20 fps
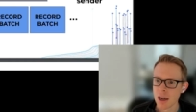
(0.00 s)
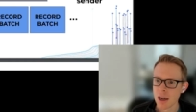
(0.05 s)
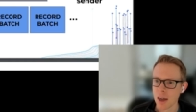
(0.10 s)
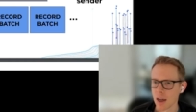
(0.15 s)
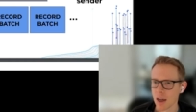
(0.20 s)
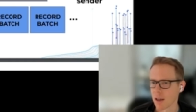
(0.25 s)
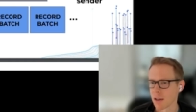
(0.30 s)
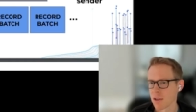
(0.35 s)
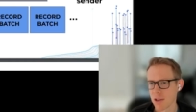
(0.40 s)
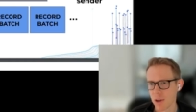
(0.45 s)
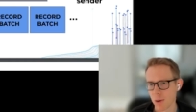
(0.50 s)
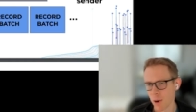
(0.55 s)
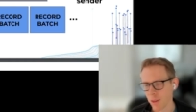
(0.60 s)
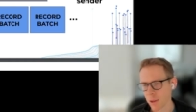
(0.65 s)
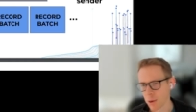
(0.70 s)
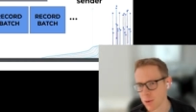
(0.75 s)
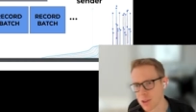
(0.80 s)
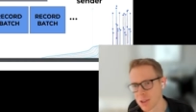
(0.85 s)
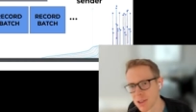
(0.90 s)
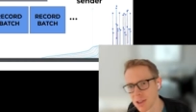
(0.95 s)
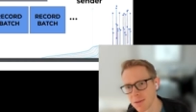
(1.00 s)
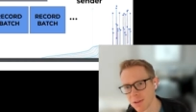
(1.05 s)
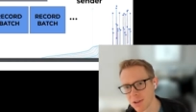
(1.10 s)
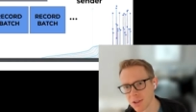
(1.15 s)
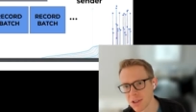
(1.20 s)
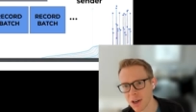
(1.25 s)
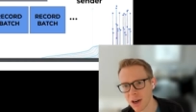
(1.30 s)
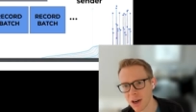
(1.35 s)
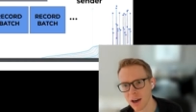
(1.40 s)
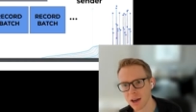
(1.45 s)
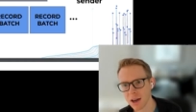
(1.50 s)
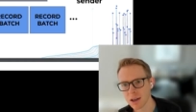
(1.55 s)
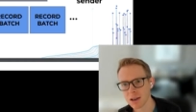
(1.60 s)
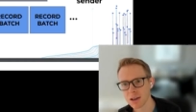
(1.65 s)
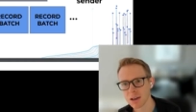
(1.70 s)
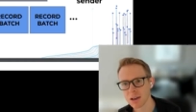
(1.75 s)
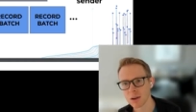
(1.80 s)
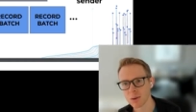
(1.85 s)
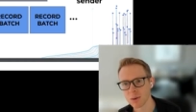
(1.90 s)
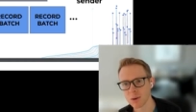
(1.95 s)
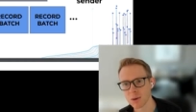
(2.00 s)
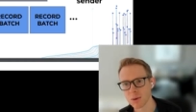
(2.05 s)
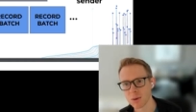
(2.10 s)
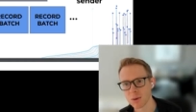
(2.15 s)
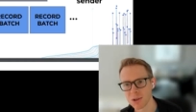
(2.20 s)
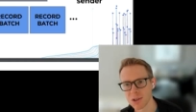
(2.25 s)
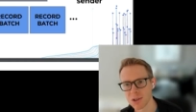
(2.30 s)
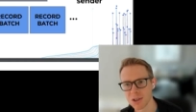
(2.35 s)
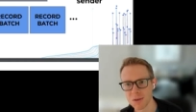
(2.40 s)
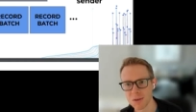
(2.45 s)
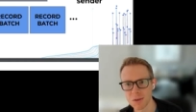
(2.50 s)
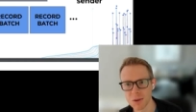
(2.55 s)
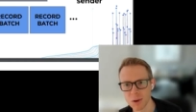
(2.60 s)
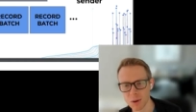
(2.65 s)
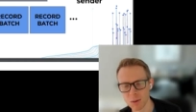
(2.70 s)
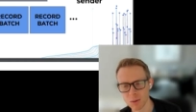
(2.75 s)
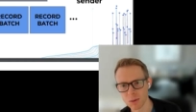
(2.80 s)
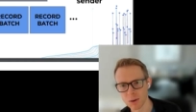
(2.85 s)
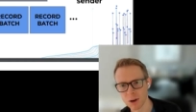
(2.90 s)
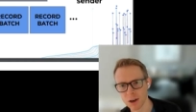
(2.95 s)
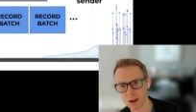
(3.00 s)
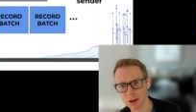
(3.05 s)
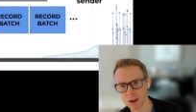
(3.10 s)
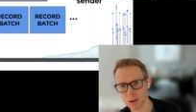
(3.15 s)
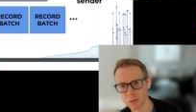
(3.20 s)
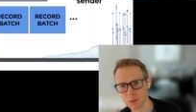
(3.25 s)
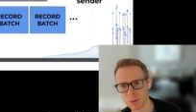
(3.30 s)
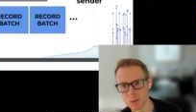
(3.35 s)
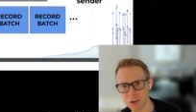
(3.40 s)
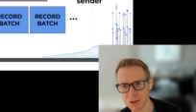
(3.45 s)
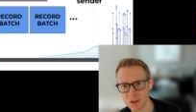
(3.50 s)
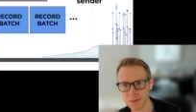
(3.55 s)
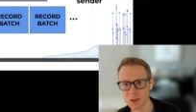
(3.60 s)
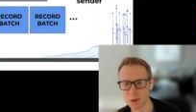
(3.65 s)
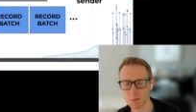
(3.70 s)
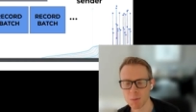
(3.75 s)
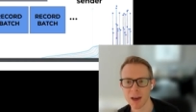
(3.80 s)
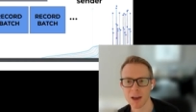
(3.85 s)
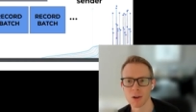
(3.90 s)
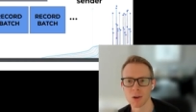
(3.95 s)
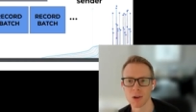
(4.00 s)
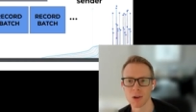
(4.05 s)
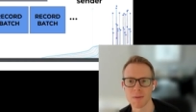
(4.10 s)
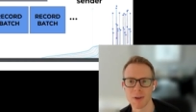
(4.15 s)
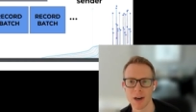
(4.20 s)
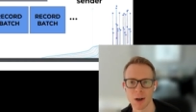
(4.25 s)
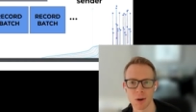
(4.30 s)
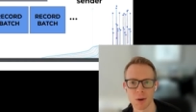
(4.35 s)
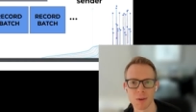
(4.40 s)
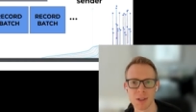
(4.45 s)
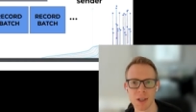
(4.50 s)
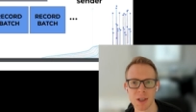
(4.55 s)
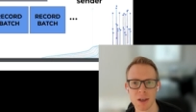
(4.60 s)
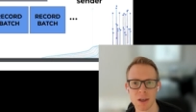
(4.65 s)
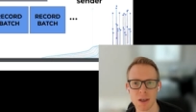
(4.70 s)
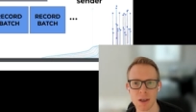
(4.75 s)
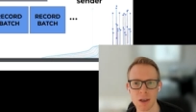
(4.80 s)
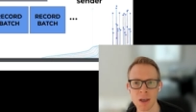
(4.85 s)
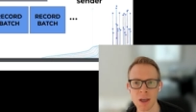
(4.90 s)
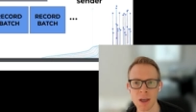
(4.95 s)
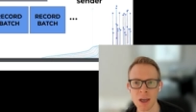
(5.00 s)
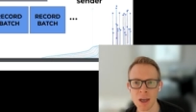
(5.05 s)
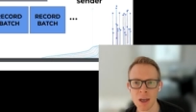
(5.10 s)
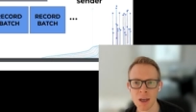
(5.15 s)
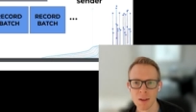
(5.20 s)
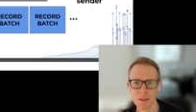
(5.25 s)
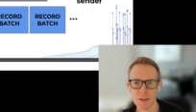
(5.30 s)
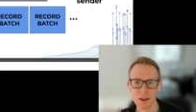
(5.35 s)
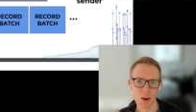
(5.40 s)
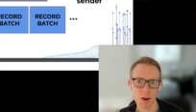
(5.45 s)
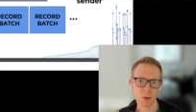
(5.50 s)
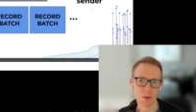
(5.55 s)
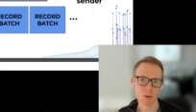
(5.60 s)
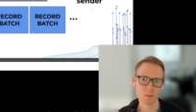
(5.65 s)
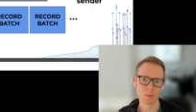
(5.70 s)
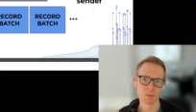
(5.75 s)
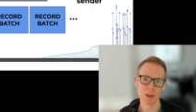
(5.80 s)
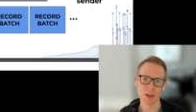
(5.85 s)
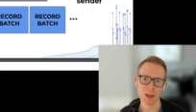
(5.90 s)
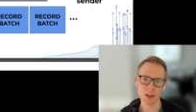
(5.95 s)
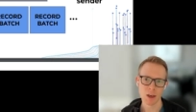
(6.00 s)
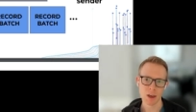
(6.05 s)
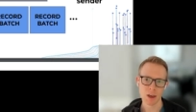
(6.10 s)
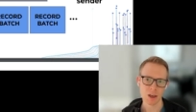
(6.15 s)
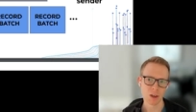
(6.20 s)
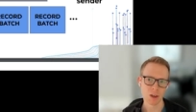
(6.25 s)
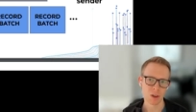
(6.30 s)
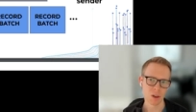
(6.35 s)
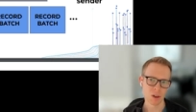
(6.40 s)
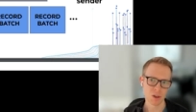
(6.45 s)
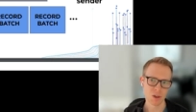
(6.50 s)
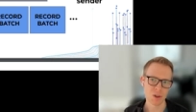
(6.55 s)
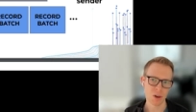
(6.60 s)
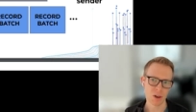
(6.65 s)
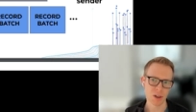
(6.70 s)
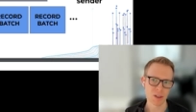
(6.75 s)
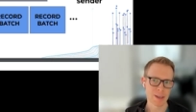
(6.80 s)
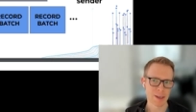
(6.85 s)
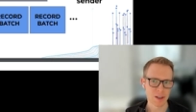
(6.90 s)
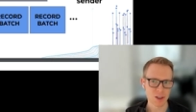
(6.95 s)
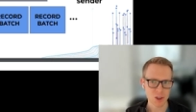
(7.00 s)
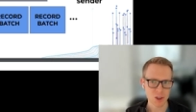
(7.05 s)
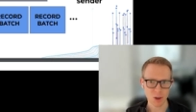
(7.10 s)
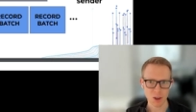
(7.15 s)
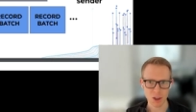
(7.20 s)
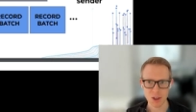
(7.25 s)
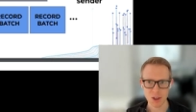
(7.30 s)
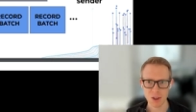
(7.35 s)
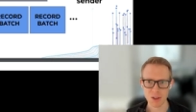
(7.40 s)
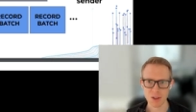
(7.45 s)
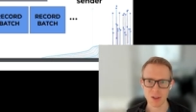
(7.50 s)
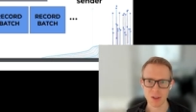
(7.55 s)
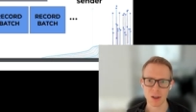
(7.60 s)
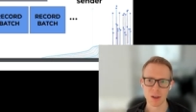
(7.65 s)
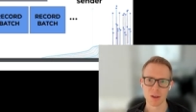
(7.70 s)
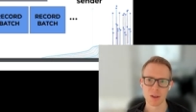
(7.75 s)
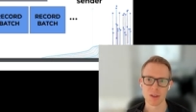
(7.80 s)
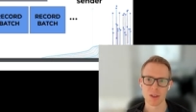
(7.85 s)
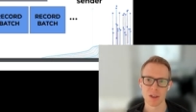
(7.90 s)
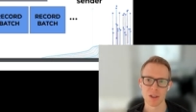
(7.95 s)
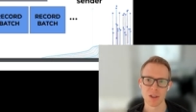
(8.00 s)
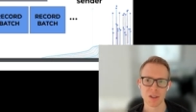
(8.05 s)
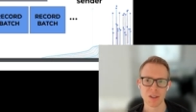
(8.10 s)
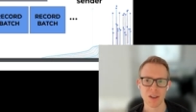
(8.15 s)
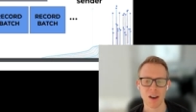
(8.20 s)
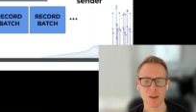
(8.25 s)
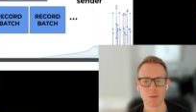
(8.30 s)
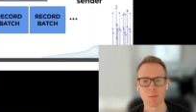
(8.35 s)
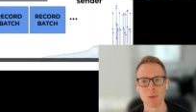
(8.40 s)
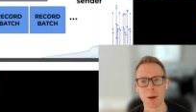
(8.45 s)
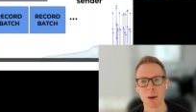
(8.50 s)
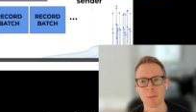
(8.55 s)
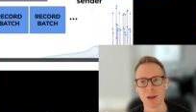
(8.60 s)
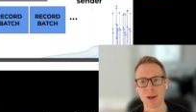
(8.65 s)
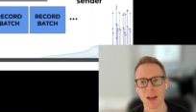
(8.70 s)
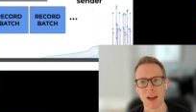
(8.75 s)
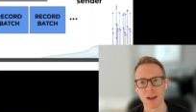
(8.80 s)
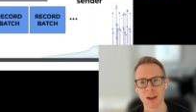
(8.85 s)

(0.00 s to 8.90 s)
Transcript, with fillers: And so on the receiver side, when a receiver uh, receives a payload of arrow data, they they uh, can construct data structures that that just have memory